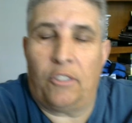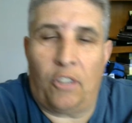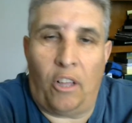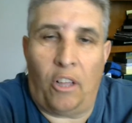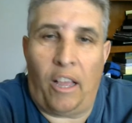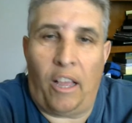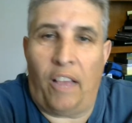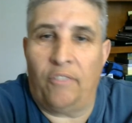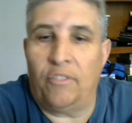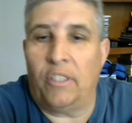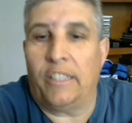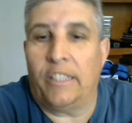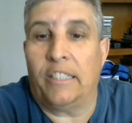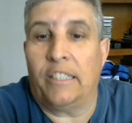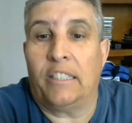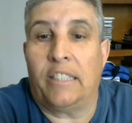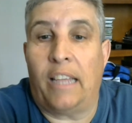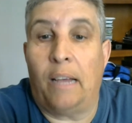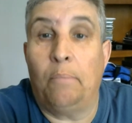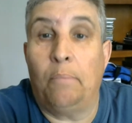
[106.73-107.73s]
I'll have links
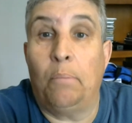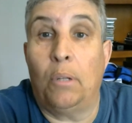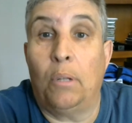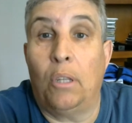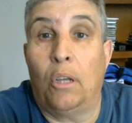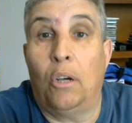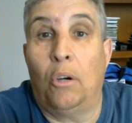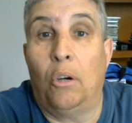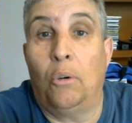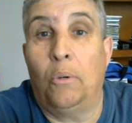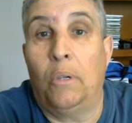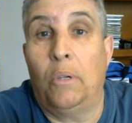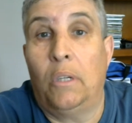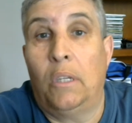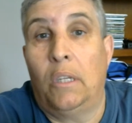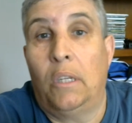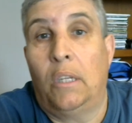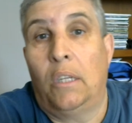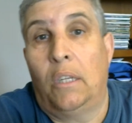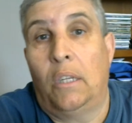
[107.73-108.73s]
down below
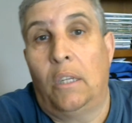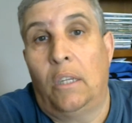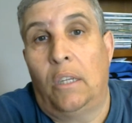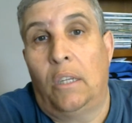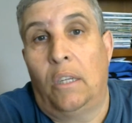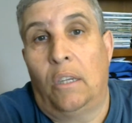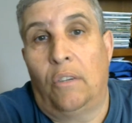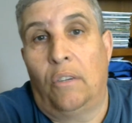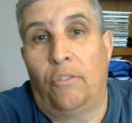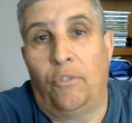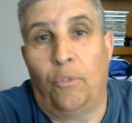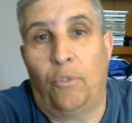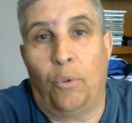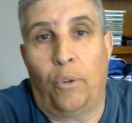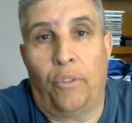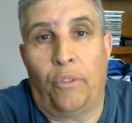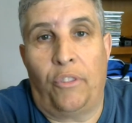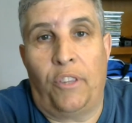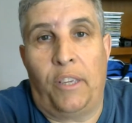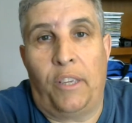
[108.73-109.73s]
for
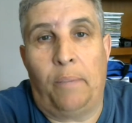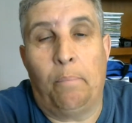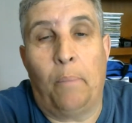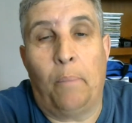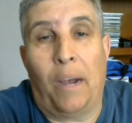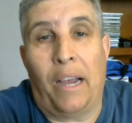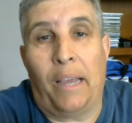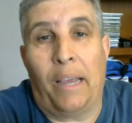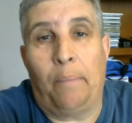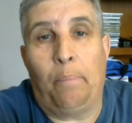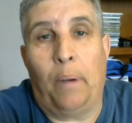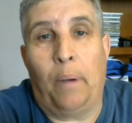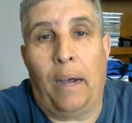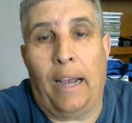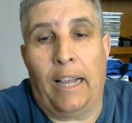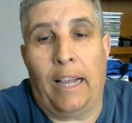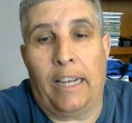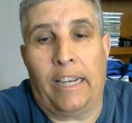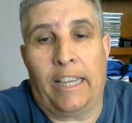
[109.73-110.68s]
the My Pilot.